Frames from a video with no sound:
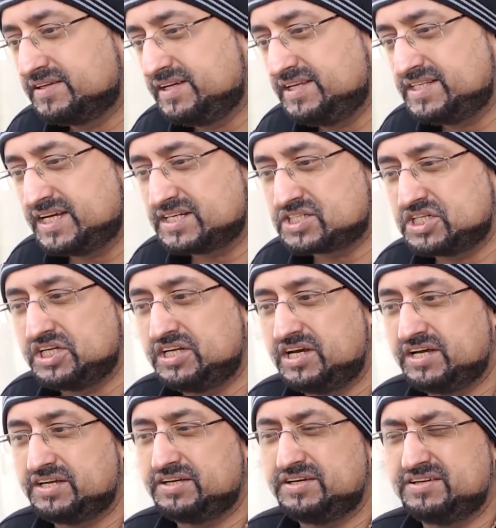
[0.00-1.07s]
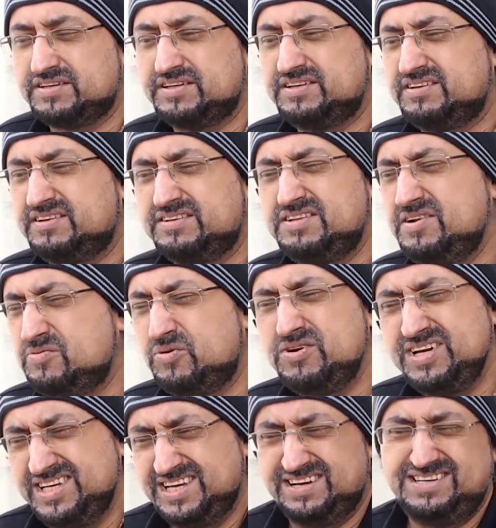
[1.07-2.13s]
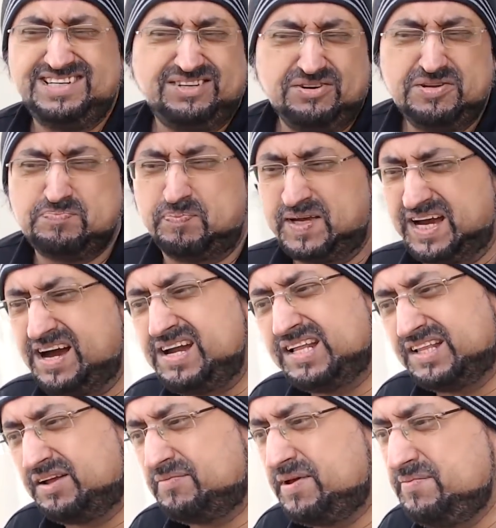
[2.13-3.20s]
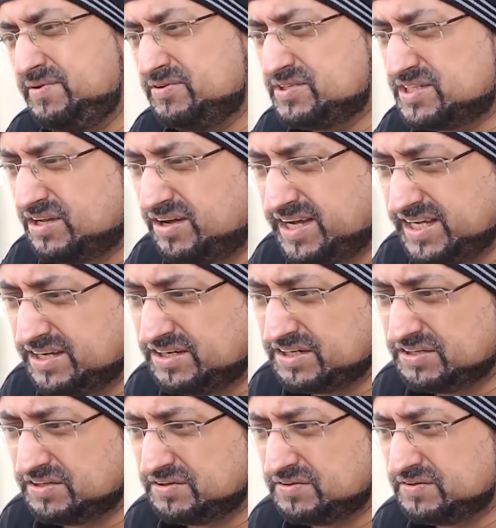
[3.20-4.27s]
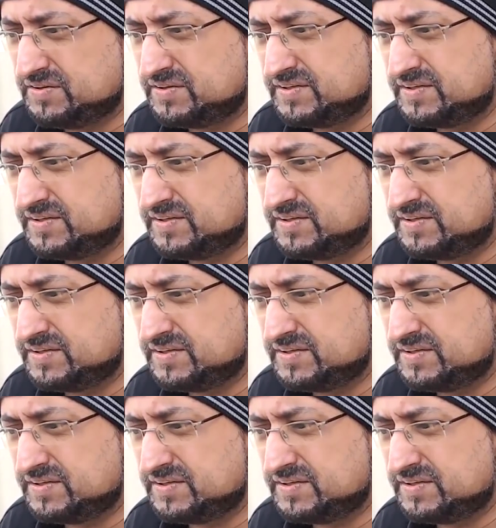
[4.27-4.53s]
he's actually like, I don't know what he could be. I don't know. Maybe he was lying. I don't know.